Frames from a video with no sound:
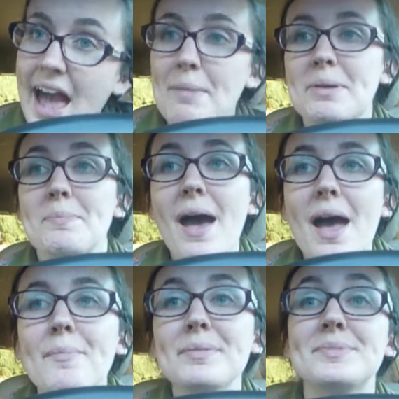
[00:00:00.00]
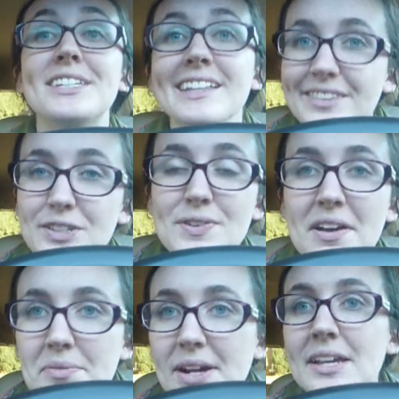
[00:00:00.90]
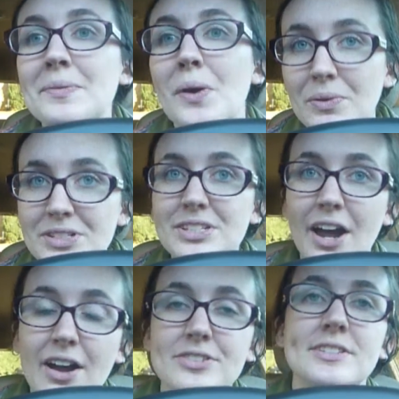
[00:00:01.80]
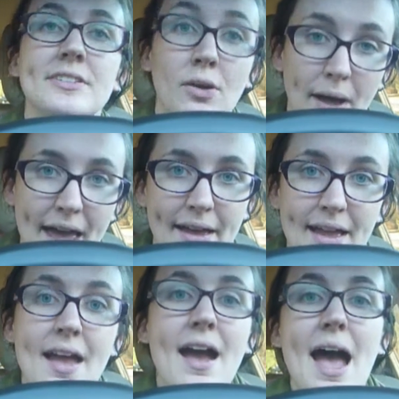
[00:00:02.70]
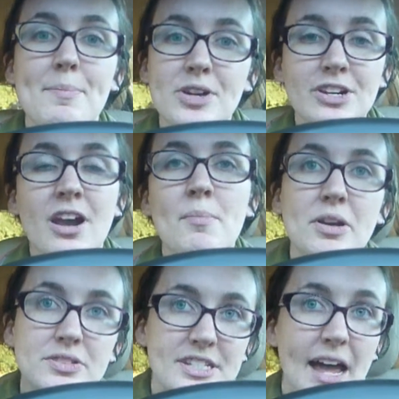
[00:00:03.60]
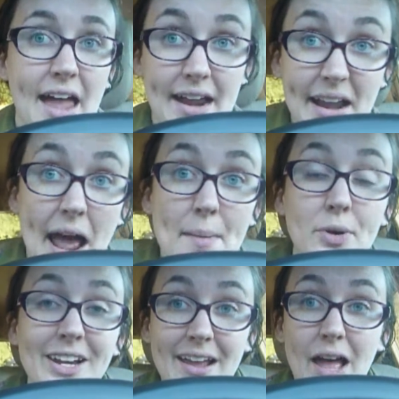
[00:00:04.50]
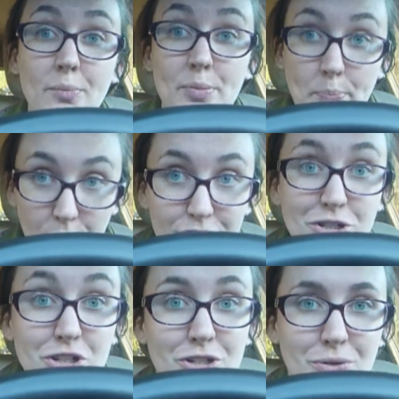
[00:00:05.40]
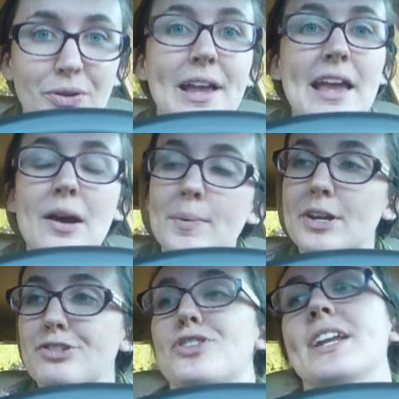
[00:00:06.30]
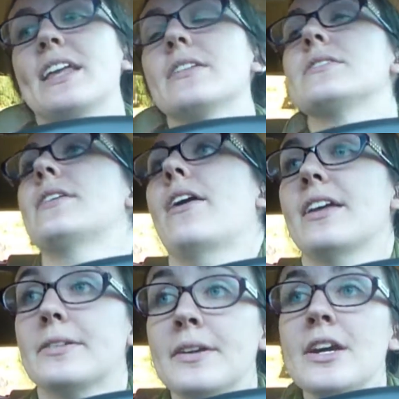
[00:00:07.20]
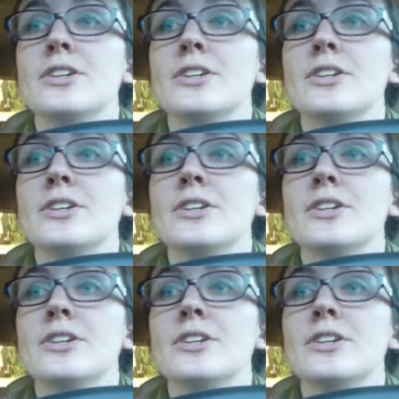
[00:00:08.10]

I'm like, Mom, I'm still in the driveway. It won't start. She's like, Okay, I'm going to come outside. I'm going to help push you and we're going to try to get it started.